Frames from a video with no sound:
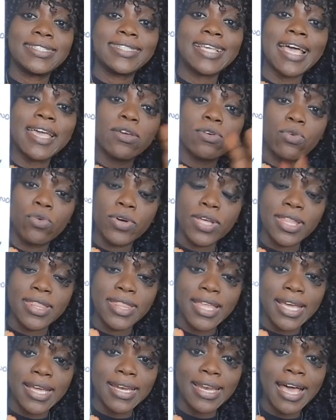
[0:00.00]
a cycle in
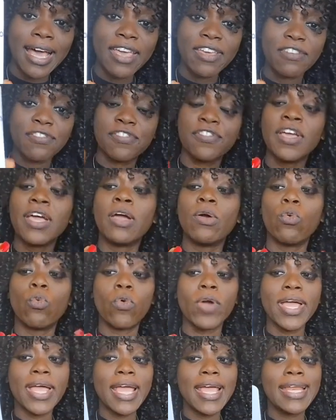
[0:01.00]
their life
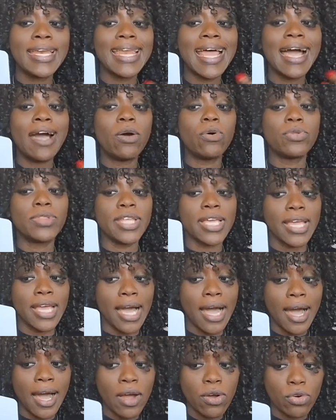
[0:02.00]
where now they
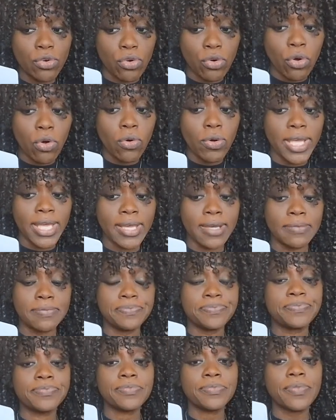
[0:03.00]
are growing
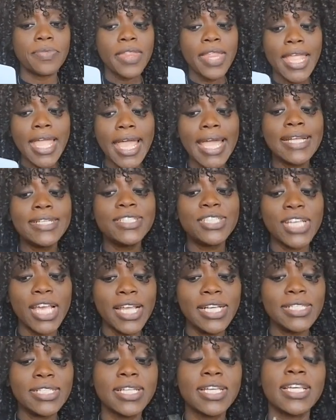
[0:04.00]
and
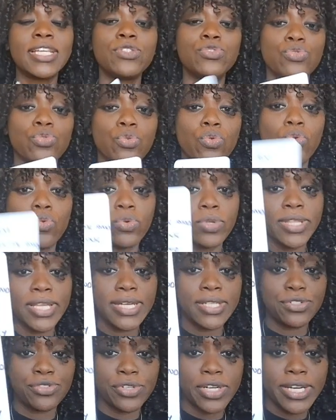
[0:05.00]
changing into who
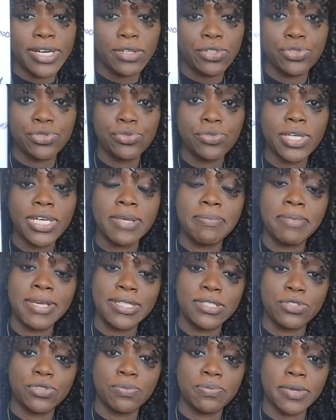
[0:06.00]
they're tra- truly
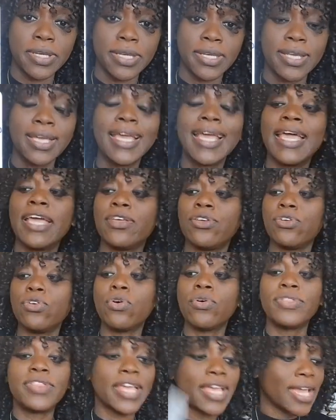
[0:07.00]
meant to be. You
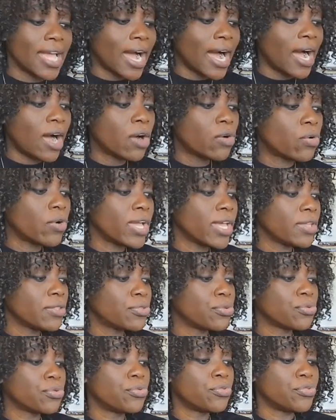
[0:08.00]
know, they are going
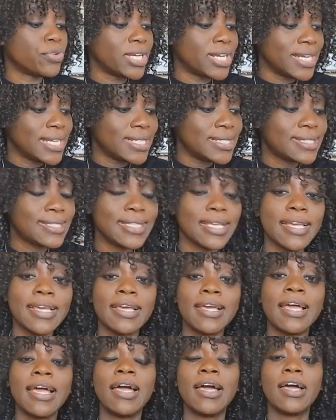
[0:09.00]
through
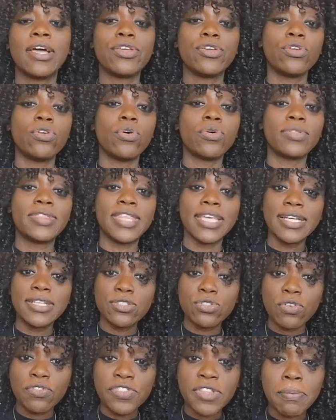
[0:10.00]
releasing, you know,
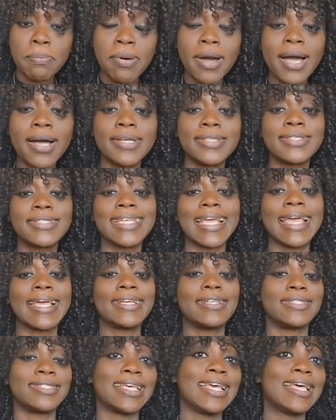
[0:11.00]
things of the past
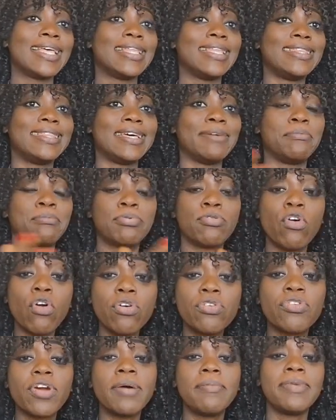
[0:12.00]
and the
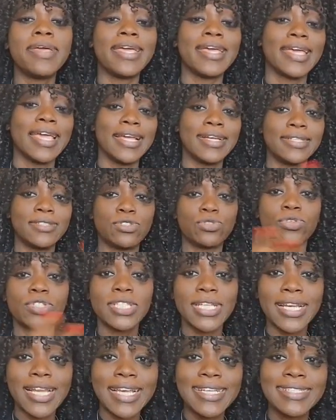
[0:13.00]
programming and
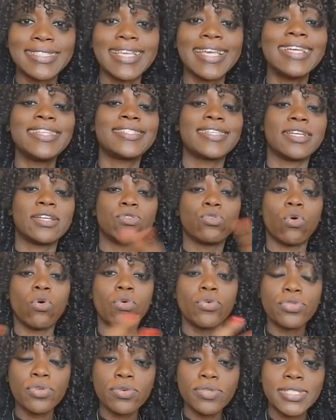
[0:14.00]
socialization and
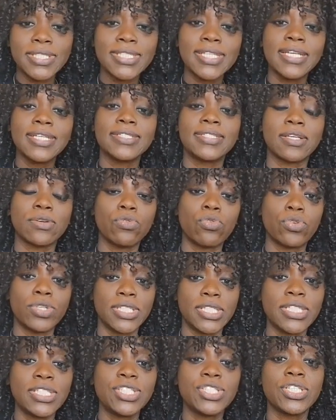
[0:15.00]
all those things and
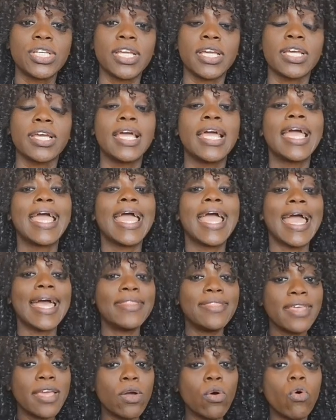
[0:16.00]
conditioning.
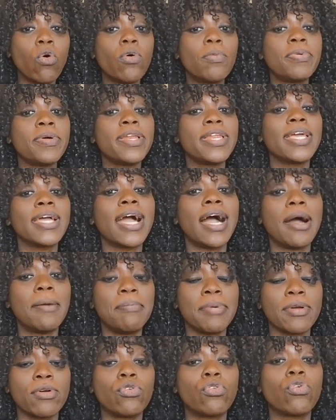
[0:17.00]
And they're opening
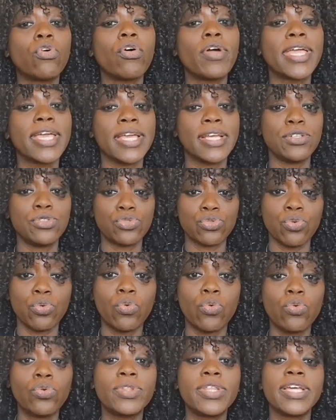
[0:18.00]
up and growing into
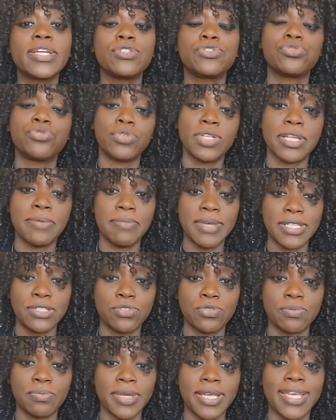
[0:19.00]
who they're truly meant
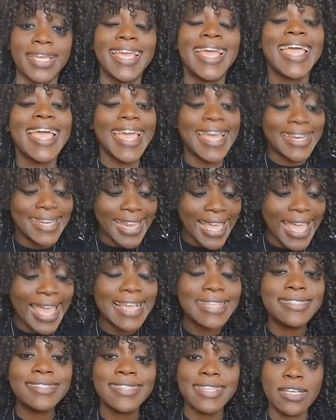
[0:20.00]
to be. And
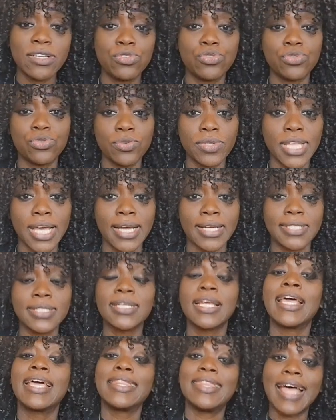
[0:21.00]
as they do that,
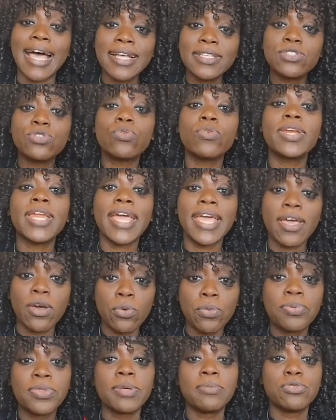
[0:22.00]
that's going to
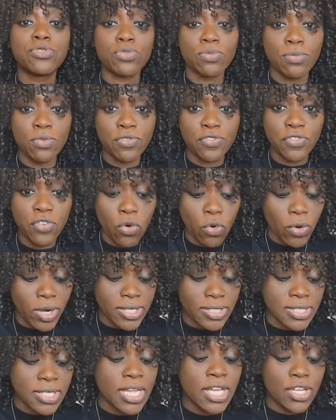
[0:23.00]
help them to move
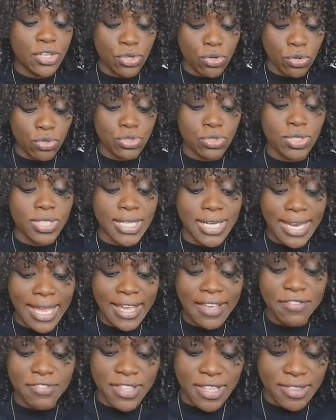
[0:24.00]
forward, you know, to the
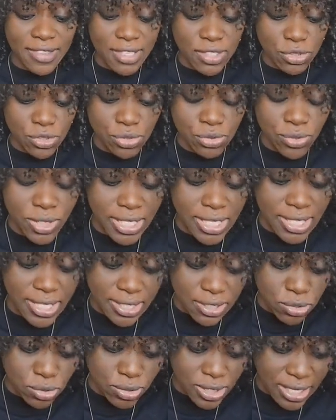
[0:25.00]
life that they're truly
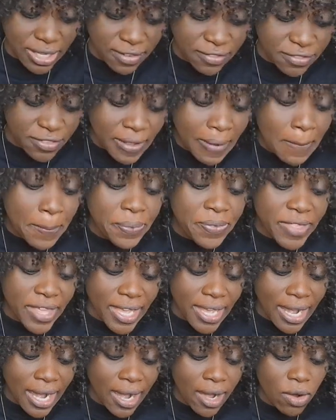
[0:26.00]
here to live.
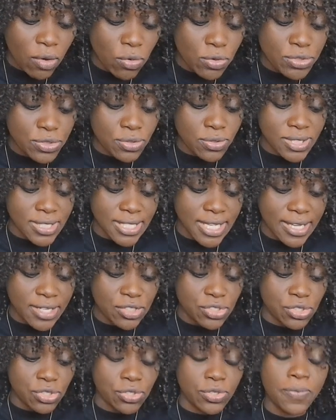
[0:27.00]
They are also
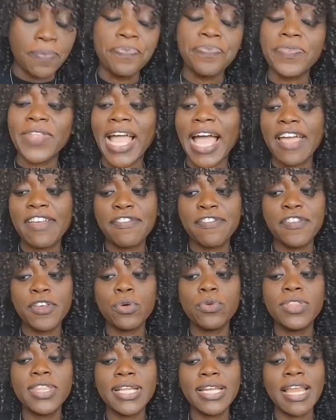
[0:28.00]
saying to you, I
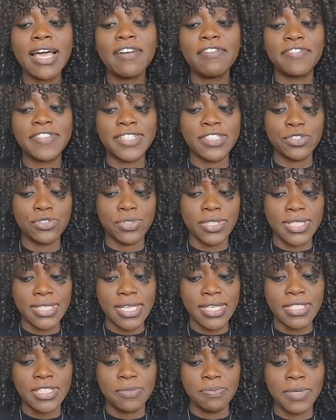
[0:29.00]
feel the love that you
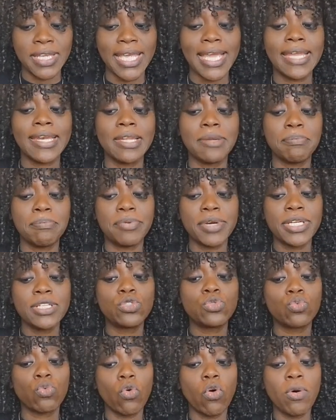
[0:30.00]
send me and it
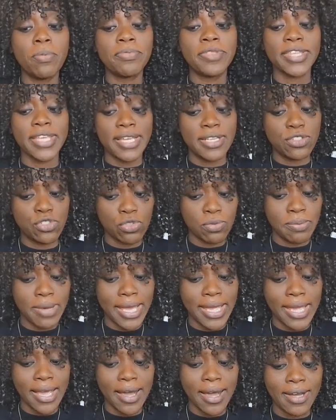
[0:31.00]
brings warmth into
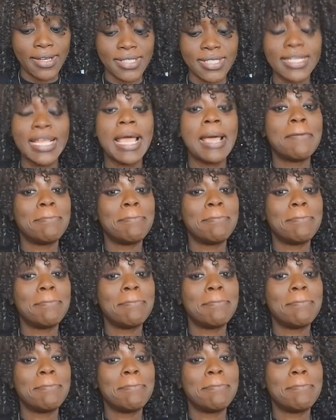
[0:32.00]
my heart